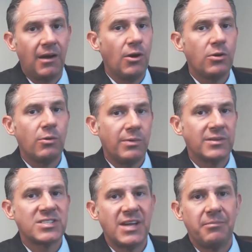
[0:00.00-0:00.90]
Our local
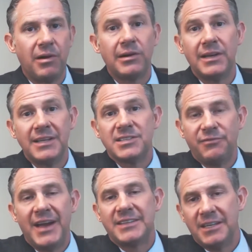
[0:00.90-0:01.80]
real estate market is
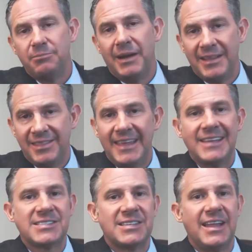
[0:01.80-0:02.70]
affected by
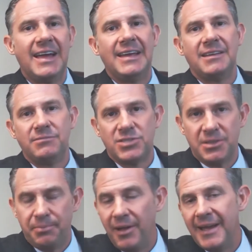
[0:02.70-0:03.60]
things like
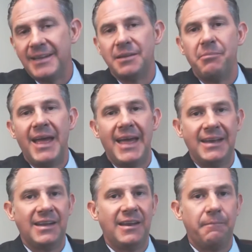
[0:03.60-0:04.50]
supply and
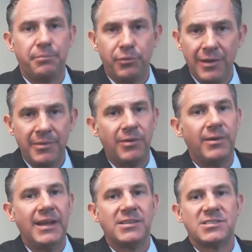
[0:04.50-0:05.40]
demand and employment
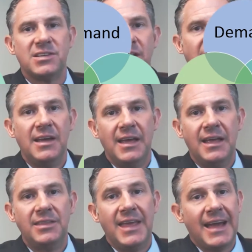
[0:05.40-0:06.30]
rates,
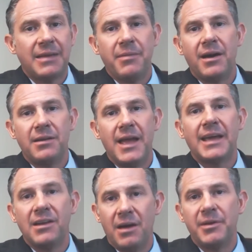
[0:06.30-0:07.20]
and the
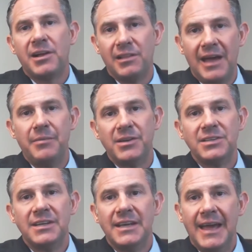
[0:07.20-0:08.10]
economic
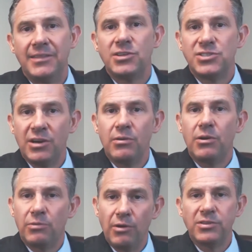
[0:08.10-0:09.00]
climate and the
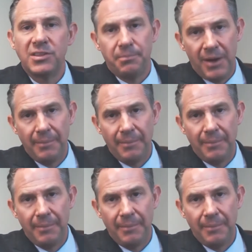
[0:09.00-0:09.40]
general growth of the